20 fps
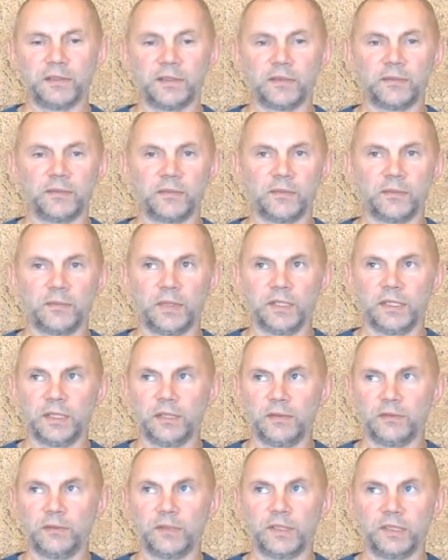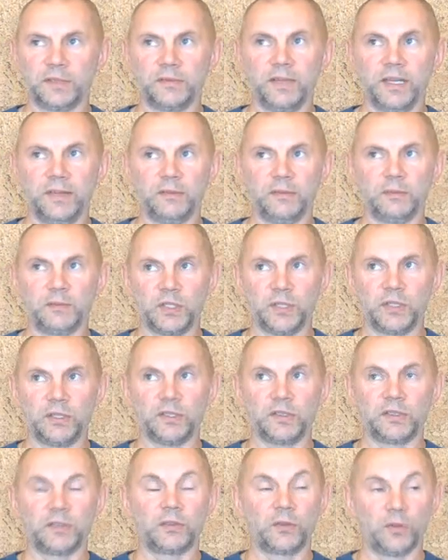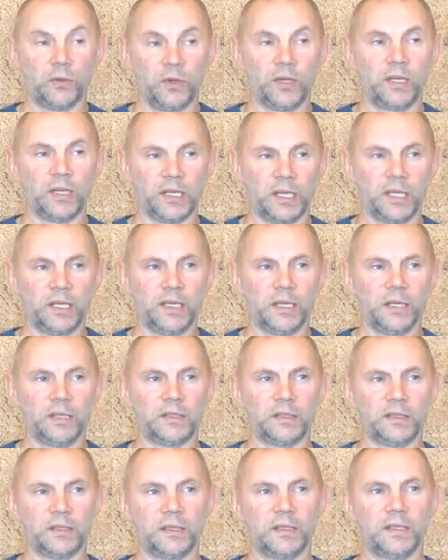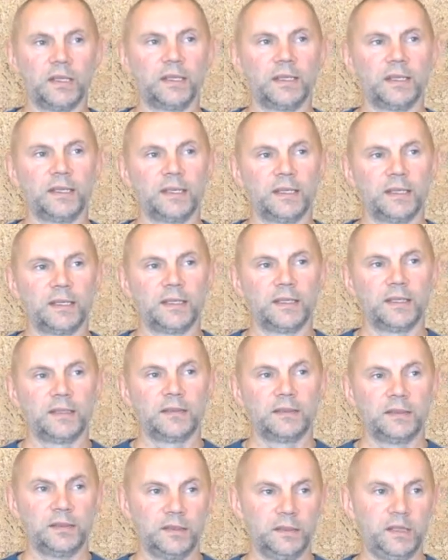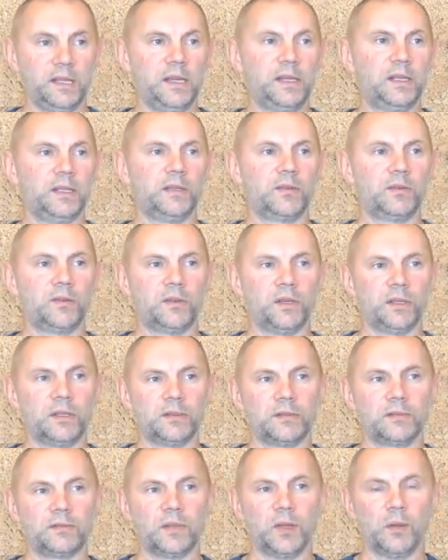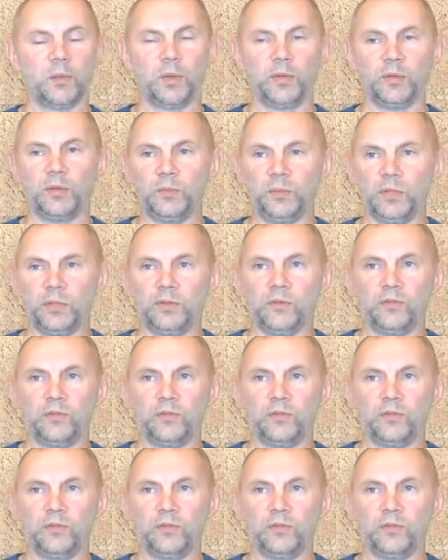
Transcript: And then we go inside. I mean that self-image is constantly changing.